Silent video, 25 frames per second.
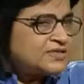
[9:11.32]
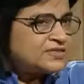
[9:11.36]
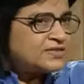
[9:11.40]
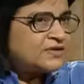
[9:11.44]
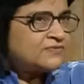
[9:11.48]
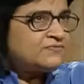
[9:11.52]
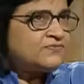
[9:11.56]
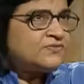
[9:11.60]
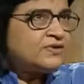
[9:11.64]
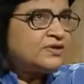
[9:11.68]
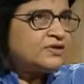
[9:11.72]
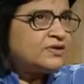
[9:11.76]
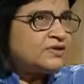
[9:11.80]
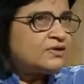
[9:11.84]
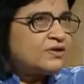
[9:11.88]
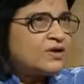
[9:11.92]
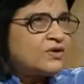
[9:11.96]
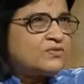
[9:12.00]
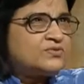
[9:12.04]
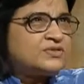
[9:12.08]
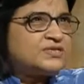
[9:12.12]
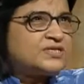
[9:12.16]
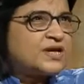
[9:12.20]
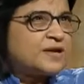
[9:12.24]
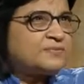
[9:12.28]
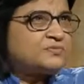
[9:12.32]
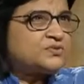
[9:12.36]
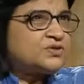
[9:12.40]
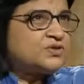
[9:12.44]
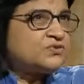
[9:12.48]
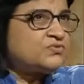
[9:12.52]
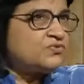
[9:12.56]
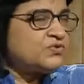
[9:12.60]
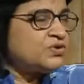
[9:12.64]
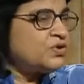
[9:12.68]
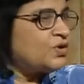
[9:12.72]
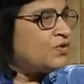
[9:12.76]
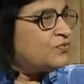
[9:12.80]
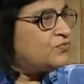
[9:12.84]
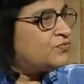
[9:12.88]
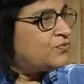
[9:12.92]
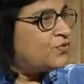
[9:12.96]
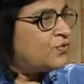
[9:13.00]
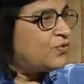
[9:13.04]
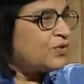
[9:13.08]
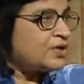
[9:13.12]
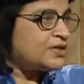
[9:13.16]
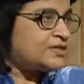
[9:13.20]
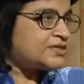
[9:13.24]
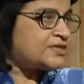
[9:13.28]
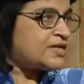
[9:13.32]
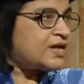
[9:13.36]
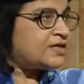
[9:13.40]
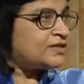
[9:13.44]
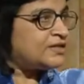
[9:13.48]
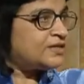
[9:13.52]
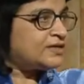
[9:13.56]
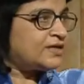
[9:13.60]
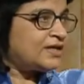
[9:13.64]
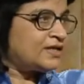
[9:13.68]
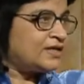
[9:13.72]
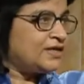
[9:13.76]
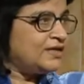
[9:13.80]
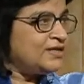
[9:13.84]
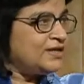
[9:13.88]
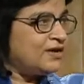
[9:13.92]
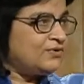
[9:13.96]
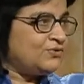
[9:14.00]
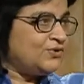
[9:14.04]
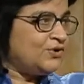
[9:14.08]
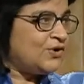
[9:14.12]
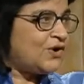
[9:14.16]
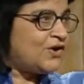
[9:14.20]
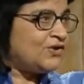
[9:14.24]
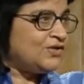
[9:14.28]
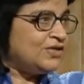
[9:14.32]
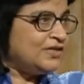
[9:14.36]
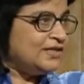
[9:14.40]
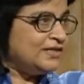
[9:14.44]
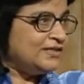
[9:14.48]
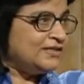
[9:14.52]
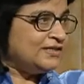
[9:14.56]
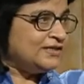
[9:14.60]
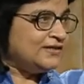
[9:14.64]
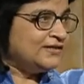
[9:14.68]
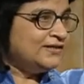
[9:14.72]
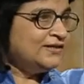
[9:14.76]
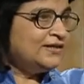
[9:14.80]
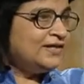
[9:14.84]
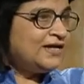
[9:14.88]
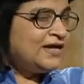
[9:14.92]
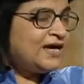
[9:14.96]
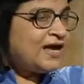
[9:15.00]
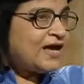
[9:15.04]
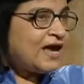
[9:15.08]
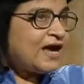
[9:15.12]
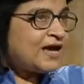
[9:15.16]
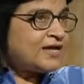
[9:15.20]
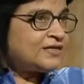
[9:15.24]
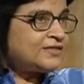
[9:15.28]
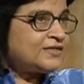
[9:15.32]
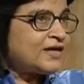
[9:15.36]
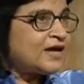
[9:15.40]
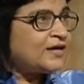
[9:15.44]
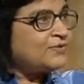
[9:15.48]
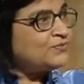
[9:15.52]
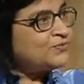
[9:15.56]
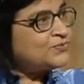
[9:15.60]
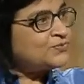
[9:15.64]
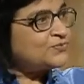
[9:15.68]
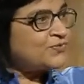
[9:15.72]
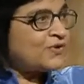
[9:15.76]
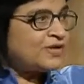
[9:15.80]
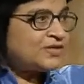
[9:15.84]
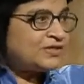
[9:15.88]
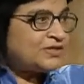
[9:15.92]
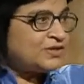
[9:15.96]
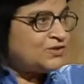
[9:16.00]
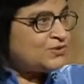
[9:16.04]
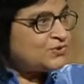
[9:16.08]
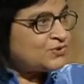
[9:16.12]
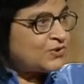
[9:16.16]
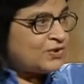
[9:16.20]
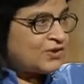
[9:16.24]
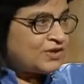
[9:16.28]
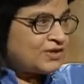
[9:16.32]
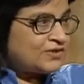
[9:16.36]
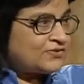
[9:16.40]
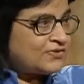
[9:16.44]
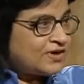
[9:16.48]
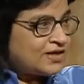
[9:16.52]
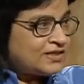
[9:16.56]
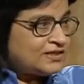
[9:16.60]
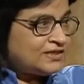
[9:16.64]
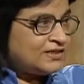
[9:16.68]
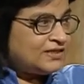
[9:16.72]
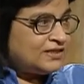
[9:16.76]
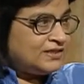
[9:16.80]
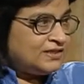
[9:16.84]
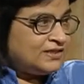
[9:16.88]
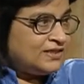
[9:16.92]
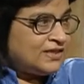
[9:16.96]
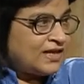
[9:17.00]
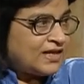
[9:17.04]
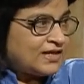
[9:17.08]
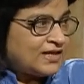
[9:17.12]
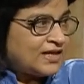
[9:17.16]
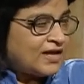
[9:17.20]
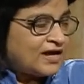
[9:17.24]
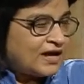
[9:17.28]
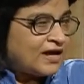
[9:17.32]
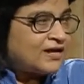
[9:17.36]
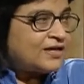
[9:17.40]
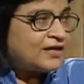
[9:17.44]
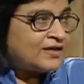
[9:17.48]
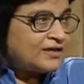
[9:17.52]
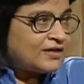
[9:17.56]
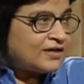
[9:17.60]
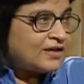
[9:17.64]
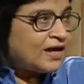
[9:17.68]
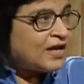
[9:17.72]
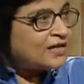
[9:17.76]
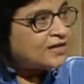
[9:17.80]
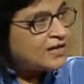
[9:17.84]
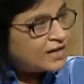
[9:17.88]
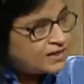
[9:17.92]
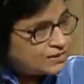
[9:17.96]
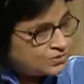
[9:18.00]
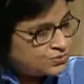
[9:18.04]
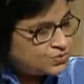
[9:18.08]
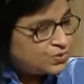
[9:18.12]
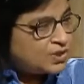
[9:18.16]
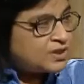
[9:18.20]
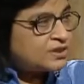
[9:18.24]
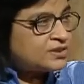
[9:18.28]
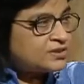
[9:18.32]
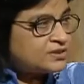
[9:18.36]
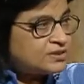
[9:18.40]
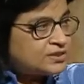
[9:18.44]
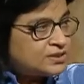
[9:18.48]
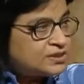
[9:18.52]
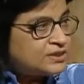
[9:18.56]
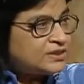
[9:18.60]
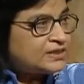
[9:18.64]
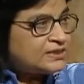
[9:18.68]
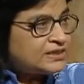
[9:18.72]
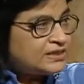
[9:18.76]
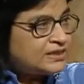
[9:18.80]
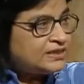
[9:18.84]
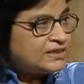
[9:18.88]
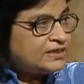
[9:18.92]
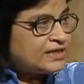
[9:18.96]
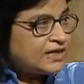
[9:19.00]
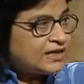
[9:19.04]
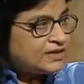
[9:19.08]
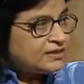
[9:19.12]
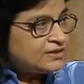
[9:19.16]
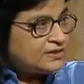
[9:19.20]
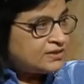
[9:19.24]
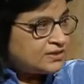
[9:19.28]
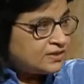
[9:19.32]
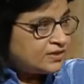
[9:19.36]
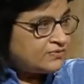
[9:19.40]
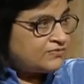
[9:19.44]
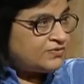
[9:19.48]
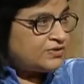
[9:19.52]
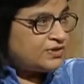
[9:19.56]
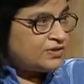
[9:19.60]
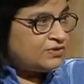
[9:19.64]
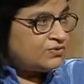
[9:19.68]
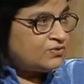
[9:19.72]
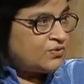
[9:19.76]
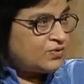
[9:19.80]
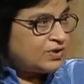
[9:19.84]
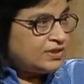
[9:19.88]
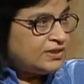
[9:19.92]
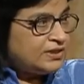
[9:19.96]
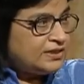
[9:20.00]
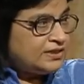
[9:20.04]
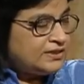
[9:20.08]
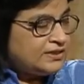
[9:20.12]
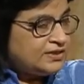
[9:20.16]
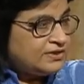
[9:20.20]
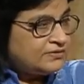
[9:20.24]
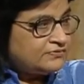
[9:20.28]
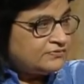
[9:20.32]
somewhere around chapter 3 or 4, it started getting non-linear. And I was quite enjoying writing in that. I took it till the end in a very non-linear